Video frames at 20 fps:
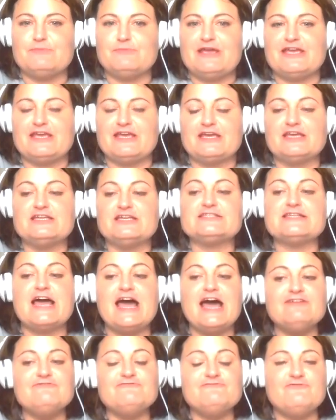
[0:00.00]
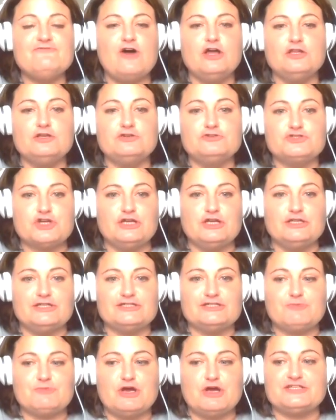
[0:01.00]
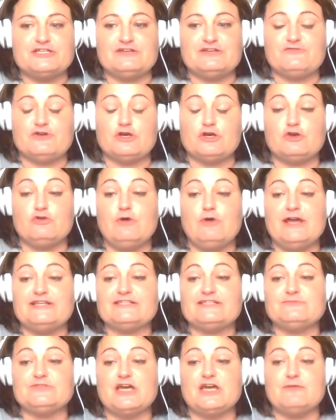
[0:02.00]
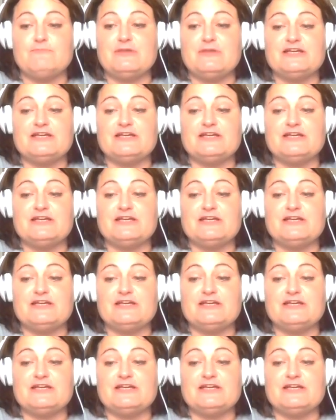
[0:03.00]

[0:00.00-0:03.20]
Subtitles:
Meaghan, because I followed Charley's Project for quite some time.